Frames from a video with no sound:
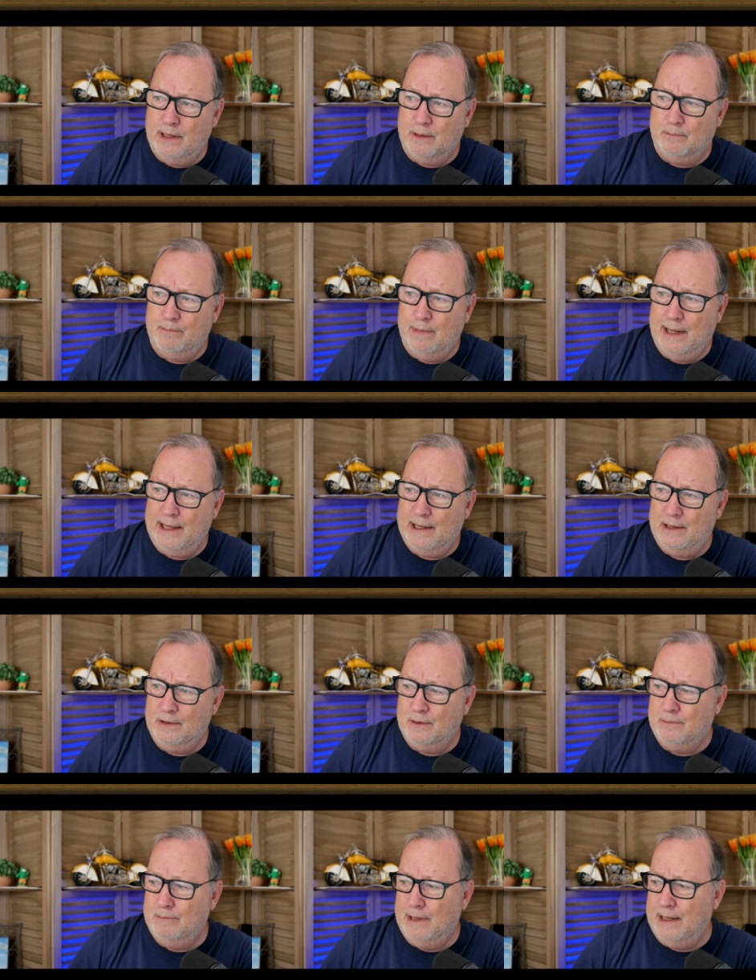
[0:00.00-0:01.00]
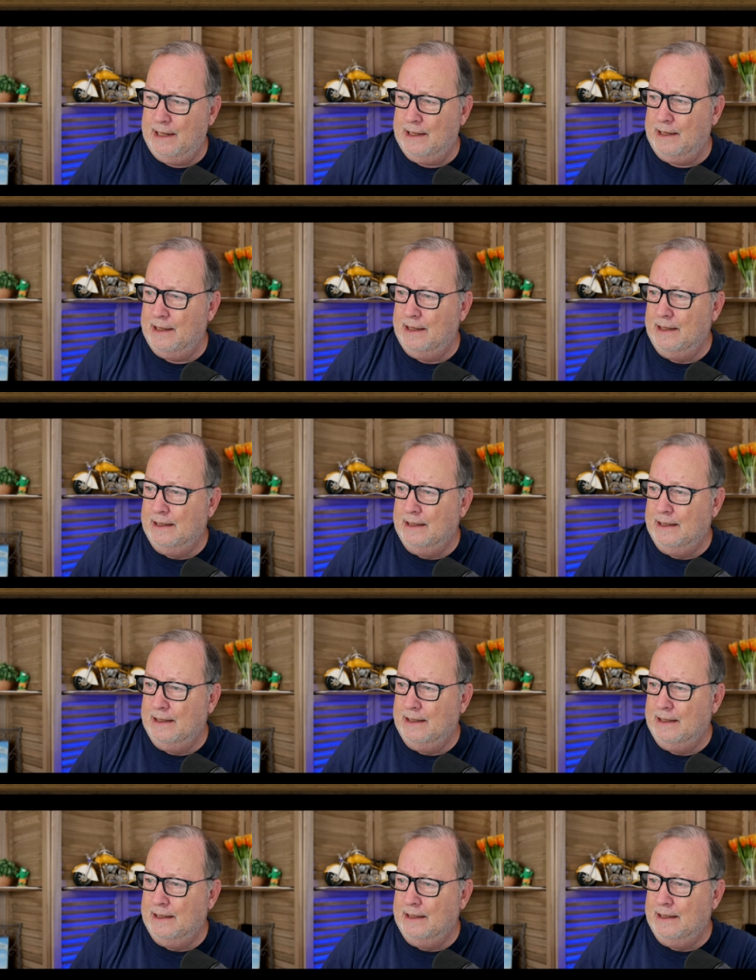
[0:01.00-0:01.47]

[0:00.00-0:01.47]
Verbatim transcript: Well, man, oh man.